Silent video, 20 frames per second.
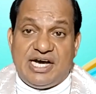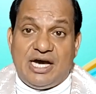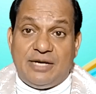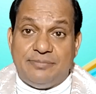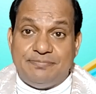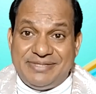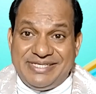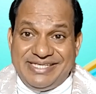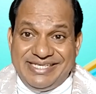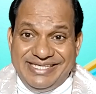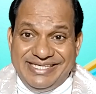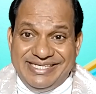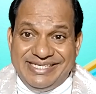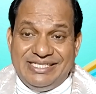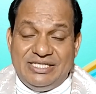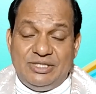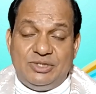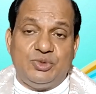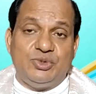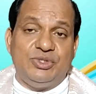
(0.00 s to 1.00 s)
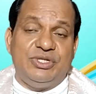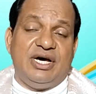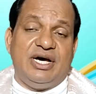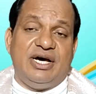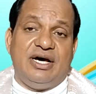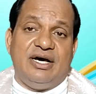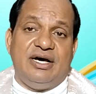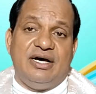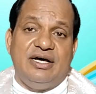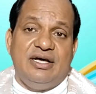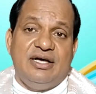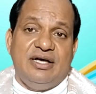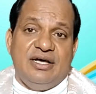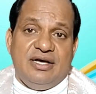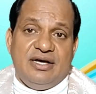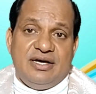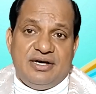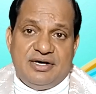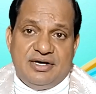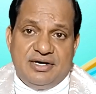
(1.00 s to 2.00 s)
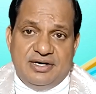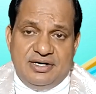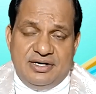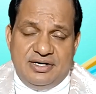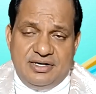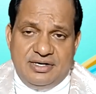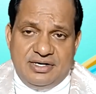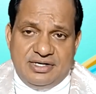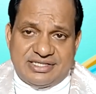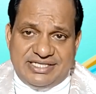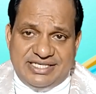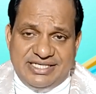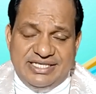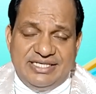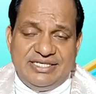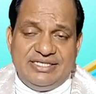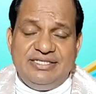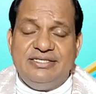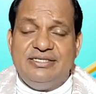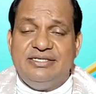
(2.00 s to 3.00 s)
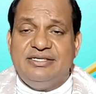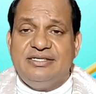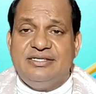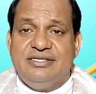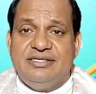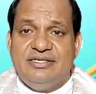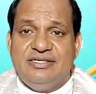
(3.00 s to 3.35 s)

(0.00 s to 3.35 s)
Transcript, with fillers: appeal to the uh, king,